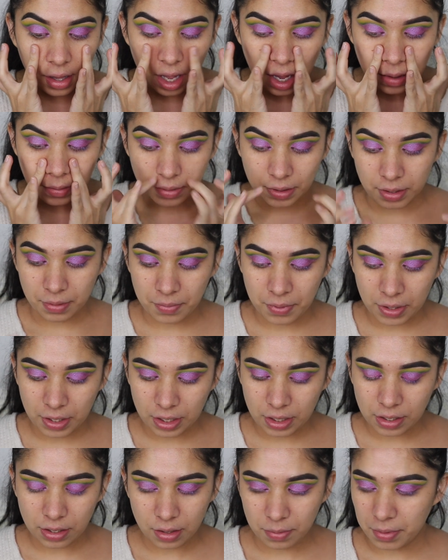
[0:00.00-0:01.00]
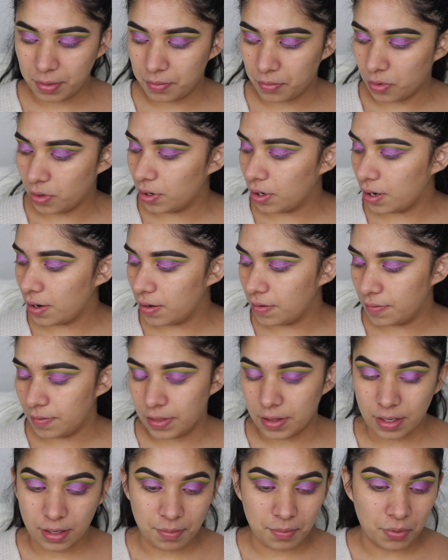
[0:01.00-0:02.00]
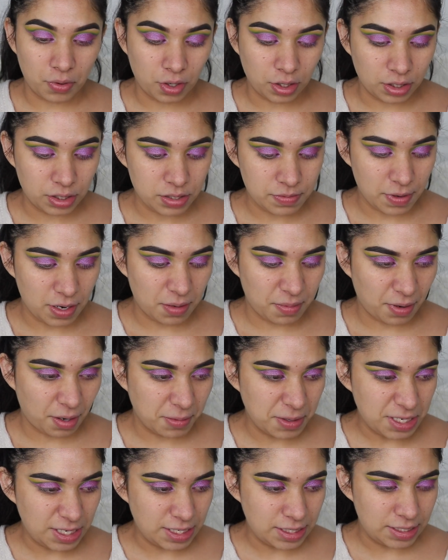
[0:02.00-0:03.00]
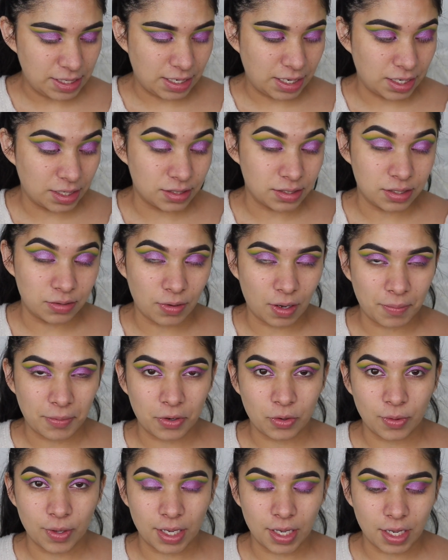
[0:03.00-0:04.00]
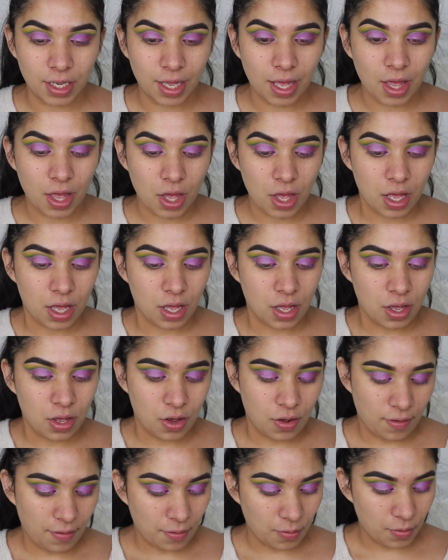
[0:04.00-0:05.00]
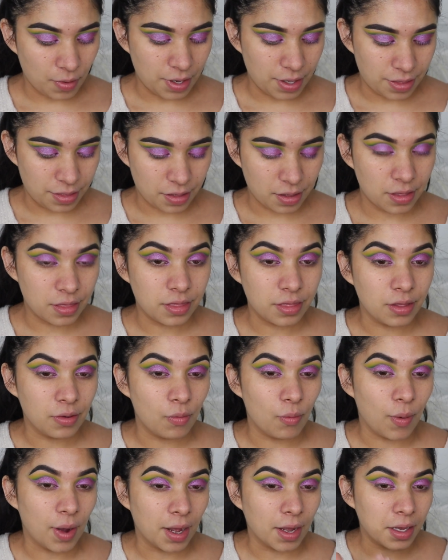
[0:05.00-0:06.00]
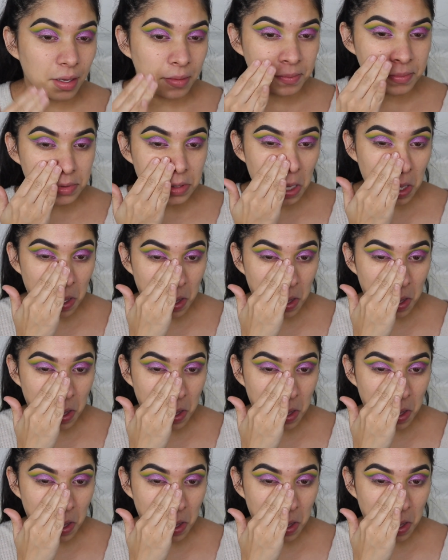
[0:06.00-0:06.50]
I'm gonna put a little bit more of the Poreless Putty Primer because I kind of did wipe it away with the wipes.